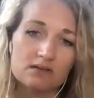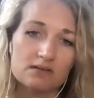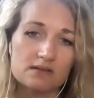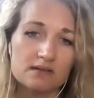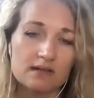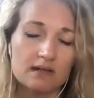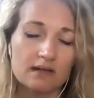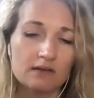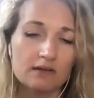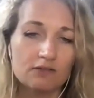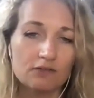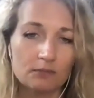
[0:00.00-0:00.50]

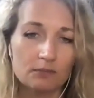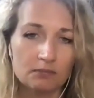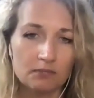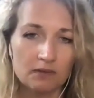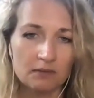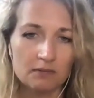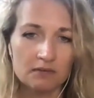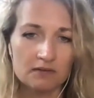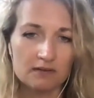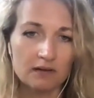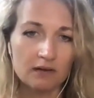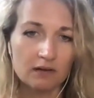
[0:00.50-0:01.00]
decide from
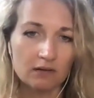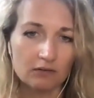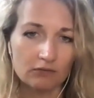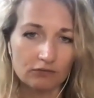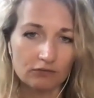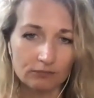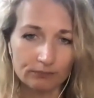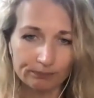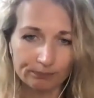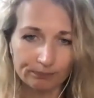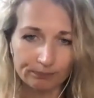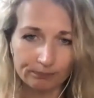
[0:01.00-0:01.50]
themselves,
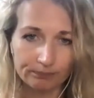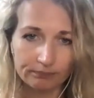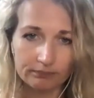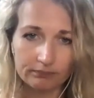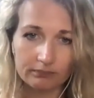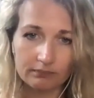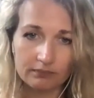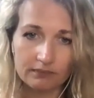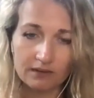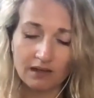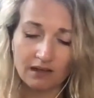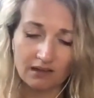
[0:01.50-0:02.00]

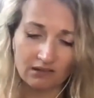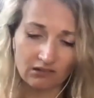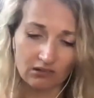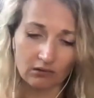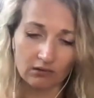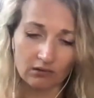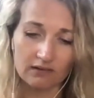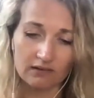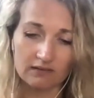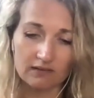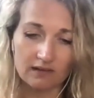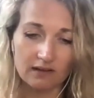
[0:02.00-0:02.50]
as long
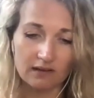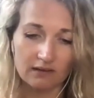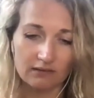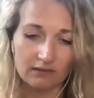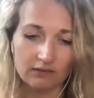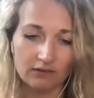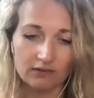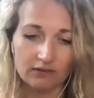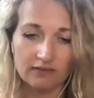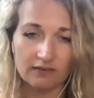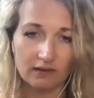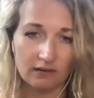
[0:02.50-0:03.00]
as they have
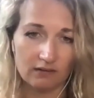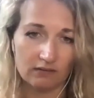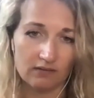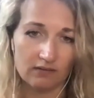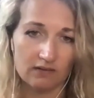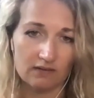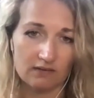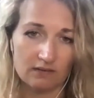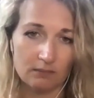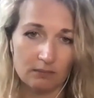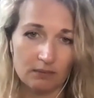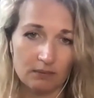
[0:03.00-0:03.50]
the
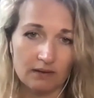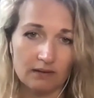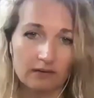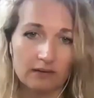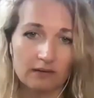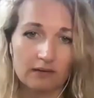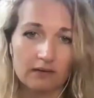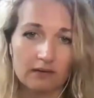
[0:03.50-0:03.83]
self-discipline